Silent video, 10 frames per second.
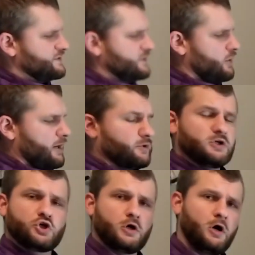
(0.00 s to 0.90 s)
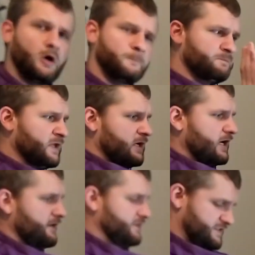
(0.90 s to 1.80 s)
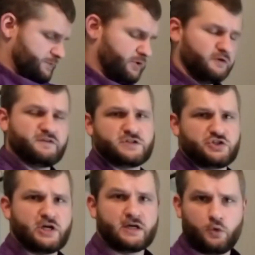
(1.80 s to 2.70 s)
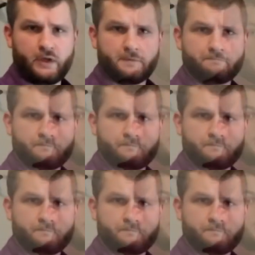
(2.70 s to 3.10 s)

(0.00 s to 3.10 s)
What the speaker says: So I'm gonna call this Superior Fencing jacket a win.